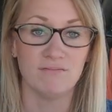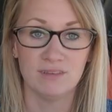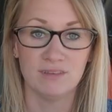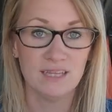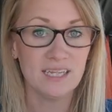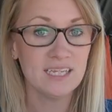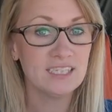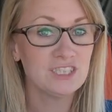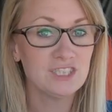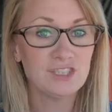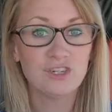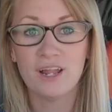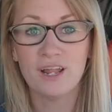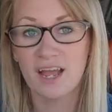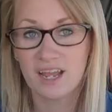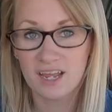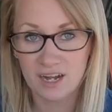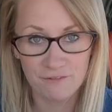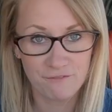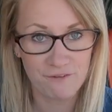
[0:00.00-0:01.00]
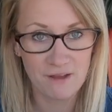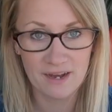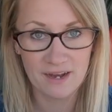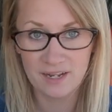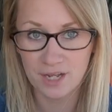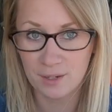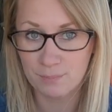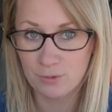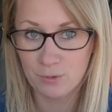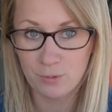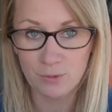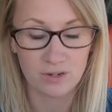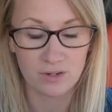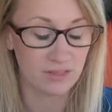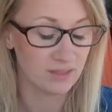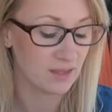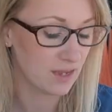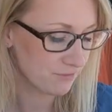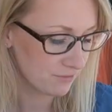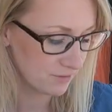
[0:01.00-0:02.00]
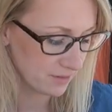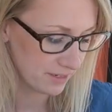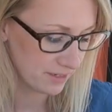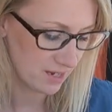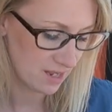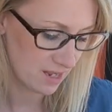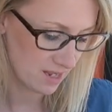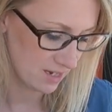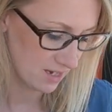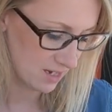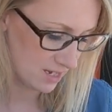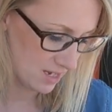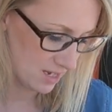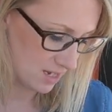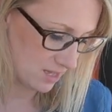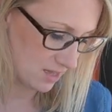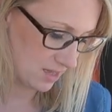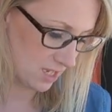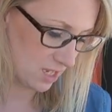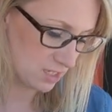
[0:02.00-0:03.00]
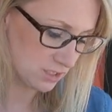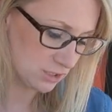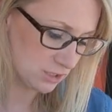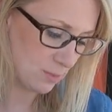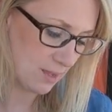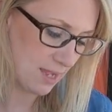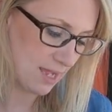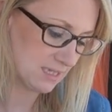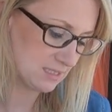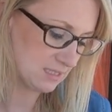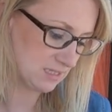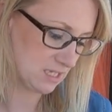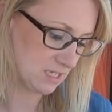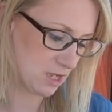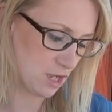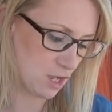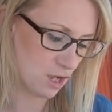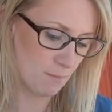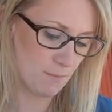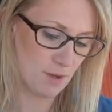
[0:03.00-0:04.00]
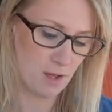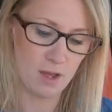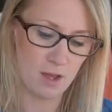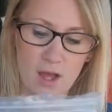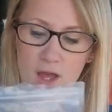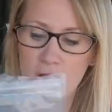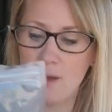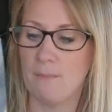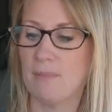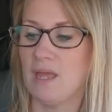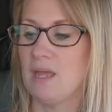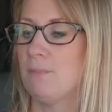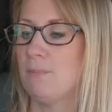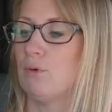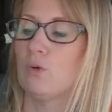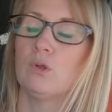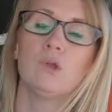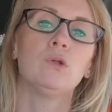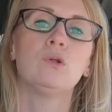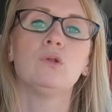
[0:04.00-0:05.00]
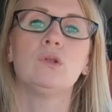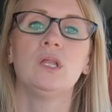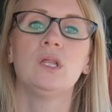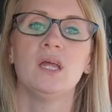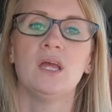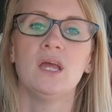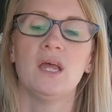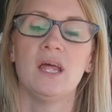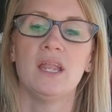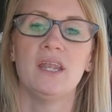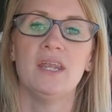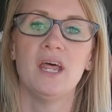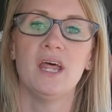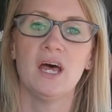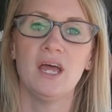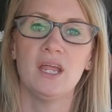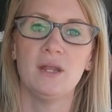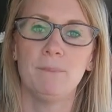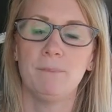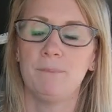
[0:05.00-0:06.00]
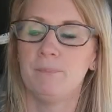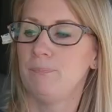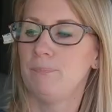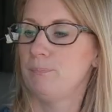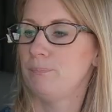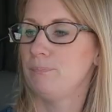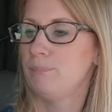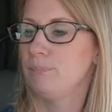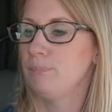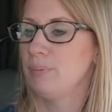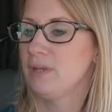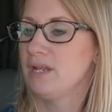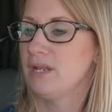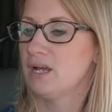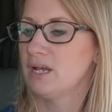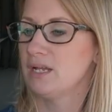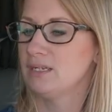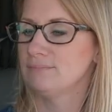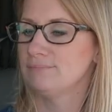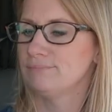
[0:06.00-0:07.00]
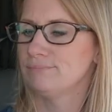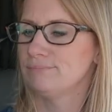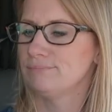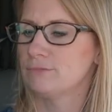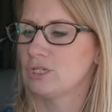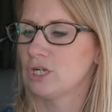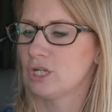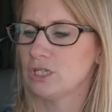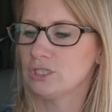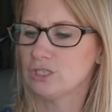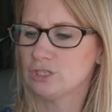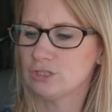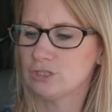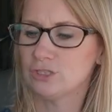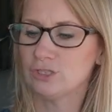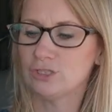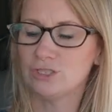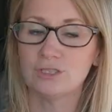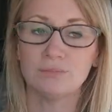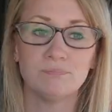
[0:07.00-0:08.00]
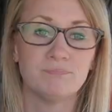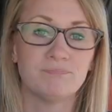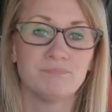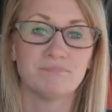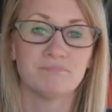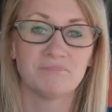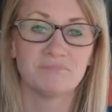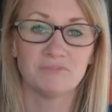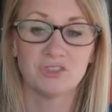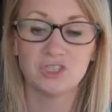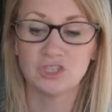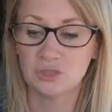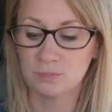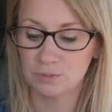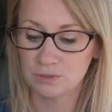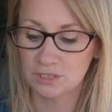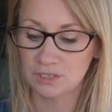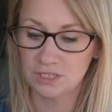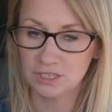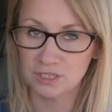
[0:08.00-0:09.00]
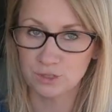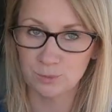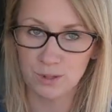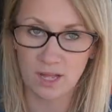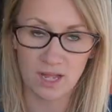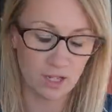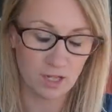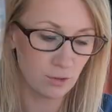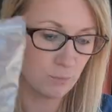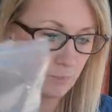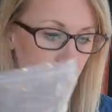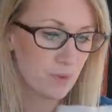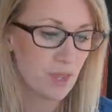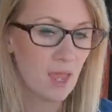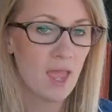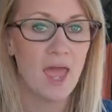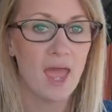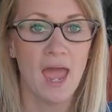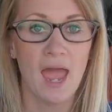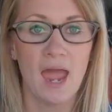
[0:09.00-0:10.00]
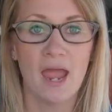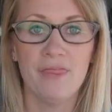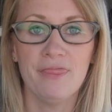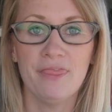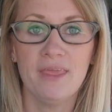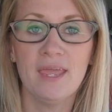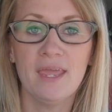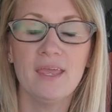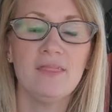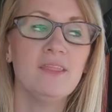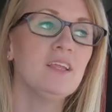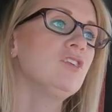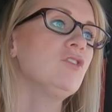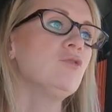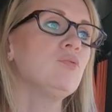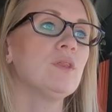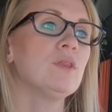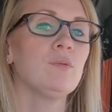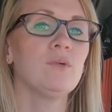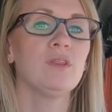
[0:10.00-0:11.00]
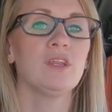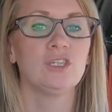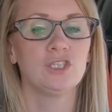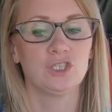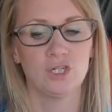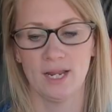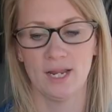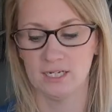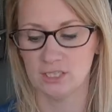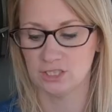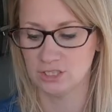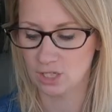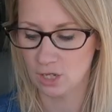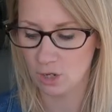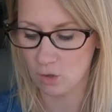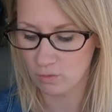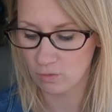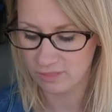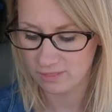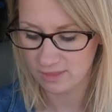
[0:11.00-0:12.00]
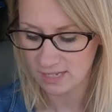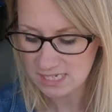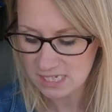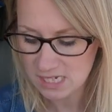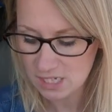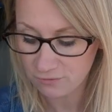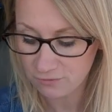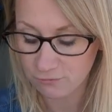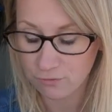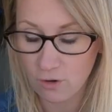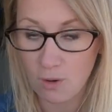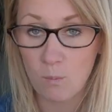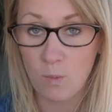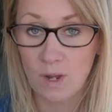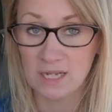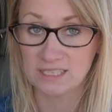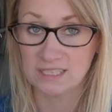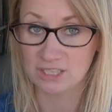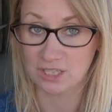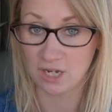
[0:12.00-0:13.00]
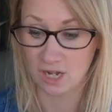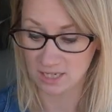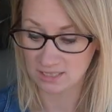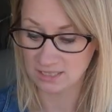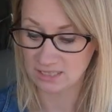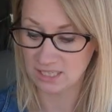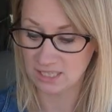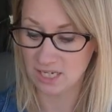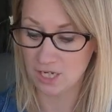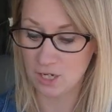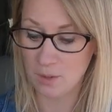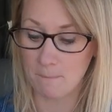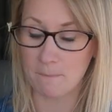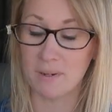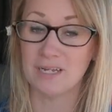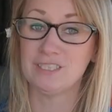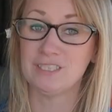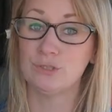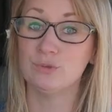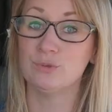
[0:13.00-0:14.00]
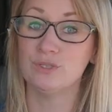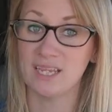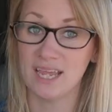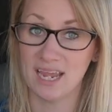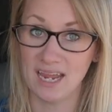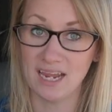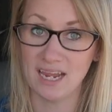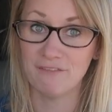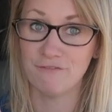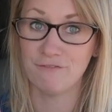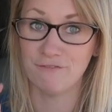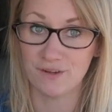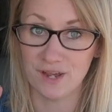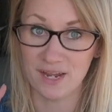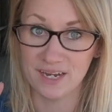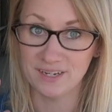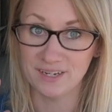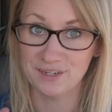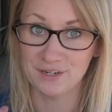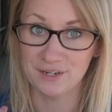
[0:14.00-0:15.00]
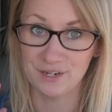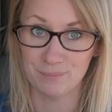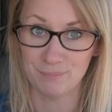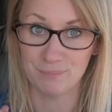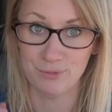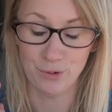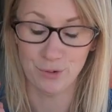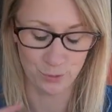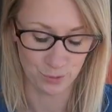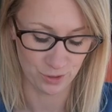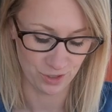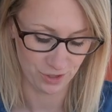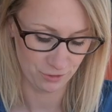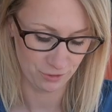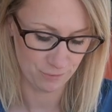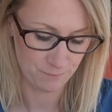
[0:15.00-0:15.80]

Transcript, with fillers: This you're not gonna find up north, definitely not. They also had some uh, maple nut peanut clusters, super good as well. And then this is really, really strange. So this is from Wisconsin, but you can't find it up north.